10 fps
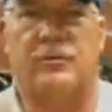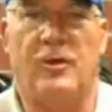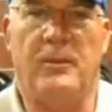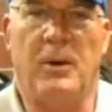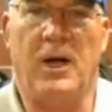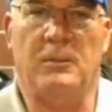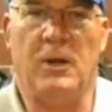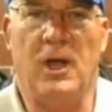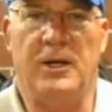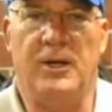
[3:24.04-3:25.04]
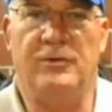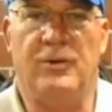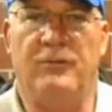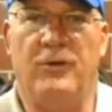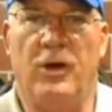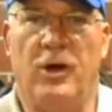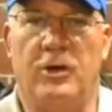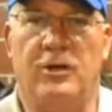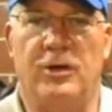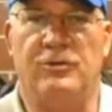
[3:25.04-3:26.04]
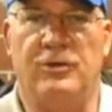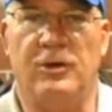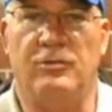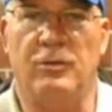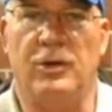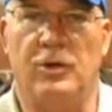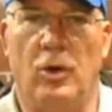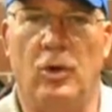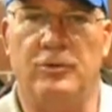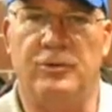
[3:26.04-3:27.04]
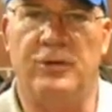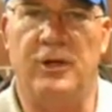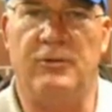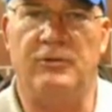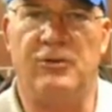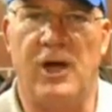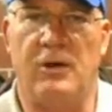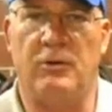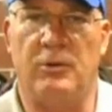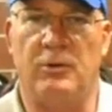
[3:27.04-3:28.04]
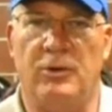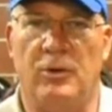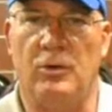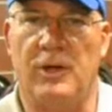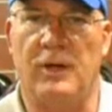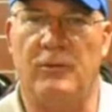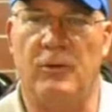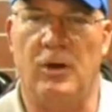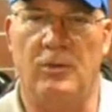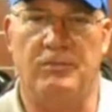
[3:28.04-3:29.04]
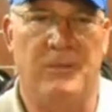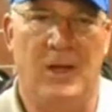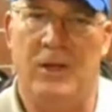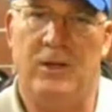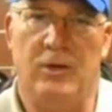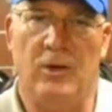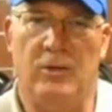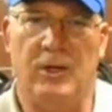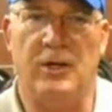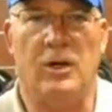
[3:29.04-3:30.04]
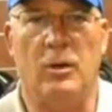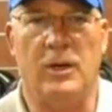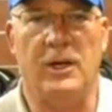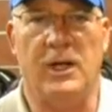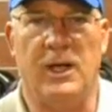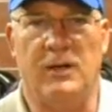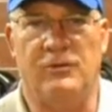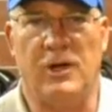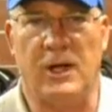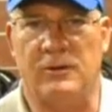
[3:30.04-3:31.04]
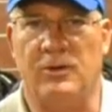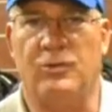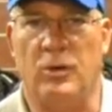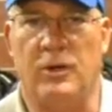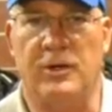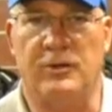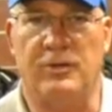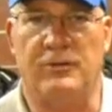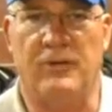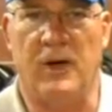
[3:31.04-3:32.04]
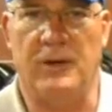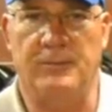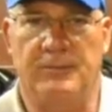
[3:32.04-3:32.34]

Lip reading: So the bottom line is, if your air conditioning is really cold and your teeth are chattering when you're going down the road, you don't need to go in and get it checked. It's working just fine.